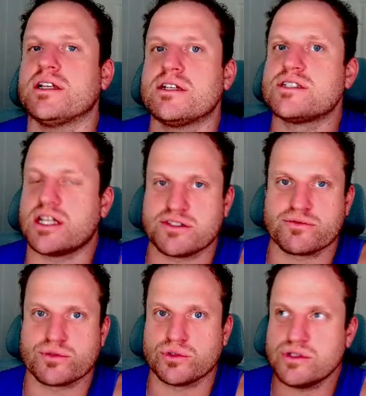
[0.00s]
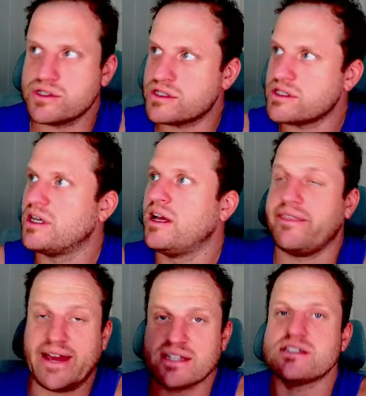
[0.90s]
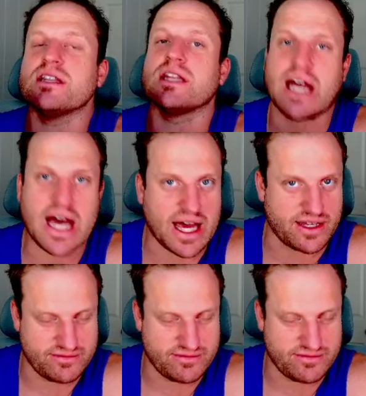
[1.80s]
sets of rules, that's a lot.